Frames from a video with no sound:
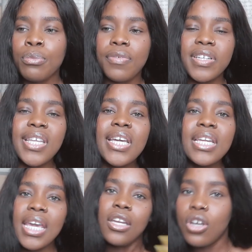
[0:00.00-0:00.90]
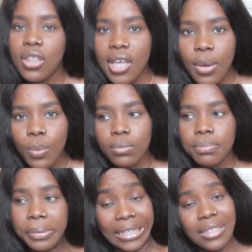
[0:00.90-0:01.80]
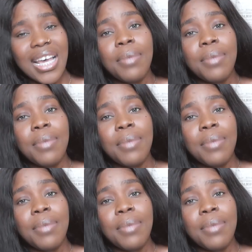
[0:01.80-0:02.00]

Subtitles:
But if you're staying any other place,